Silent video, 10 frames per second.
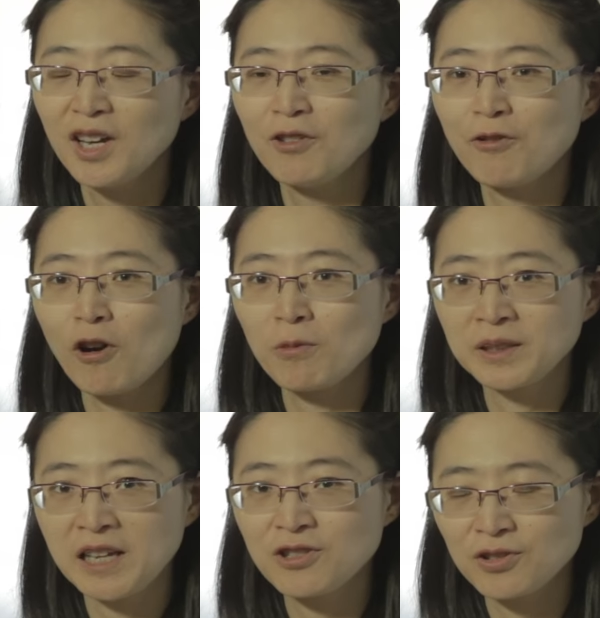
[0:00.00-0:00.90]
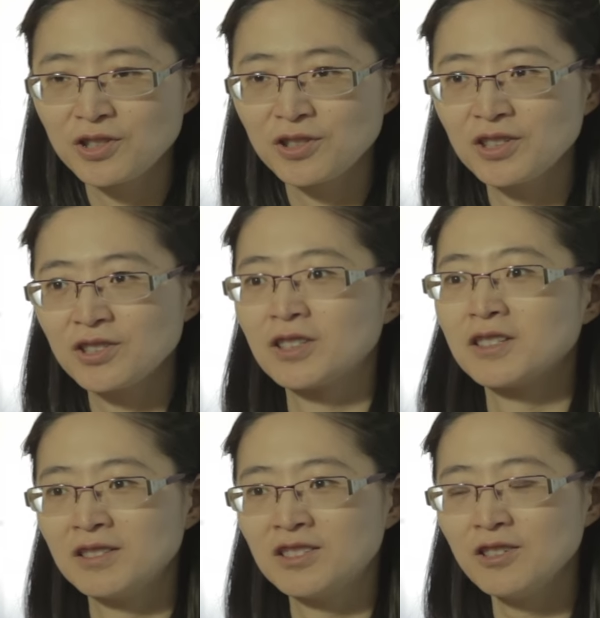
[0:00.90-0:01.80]
for potential students to
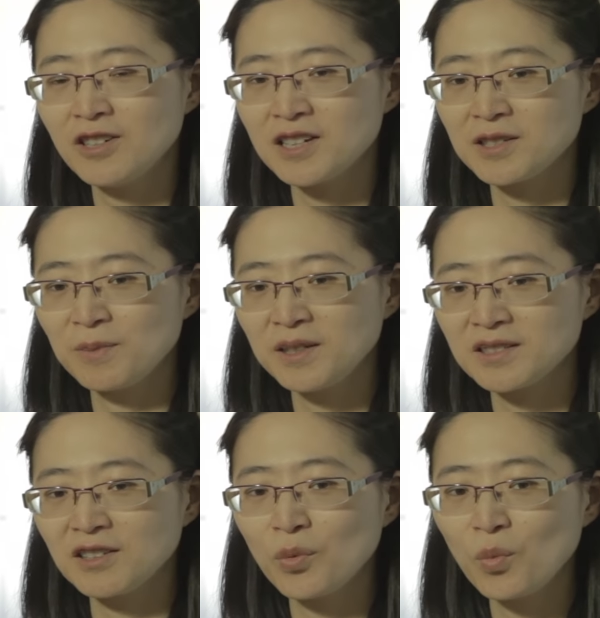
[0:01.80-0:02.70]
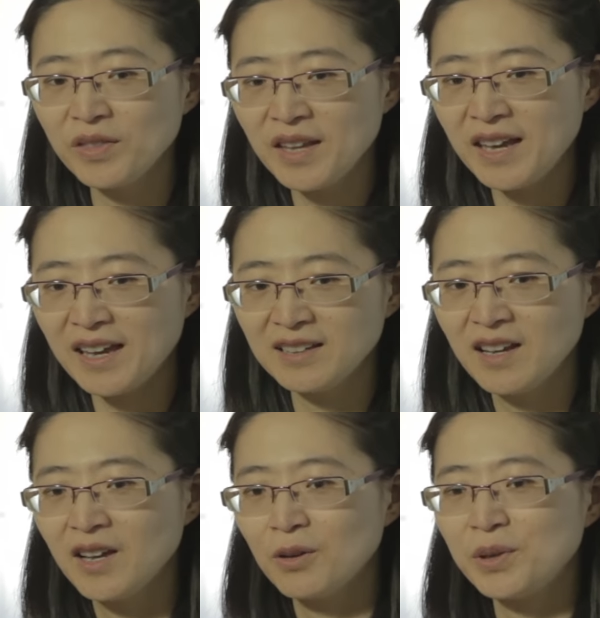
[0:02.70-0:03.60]
consider us, because on the one hand,
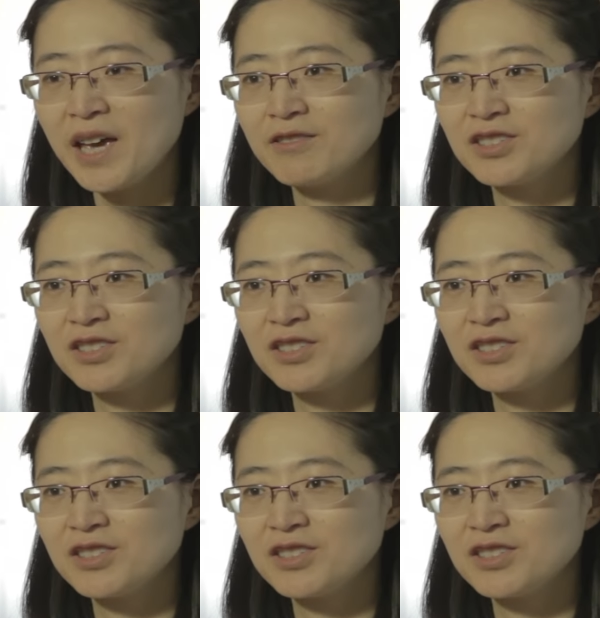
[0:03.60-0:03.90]
we have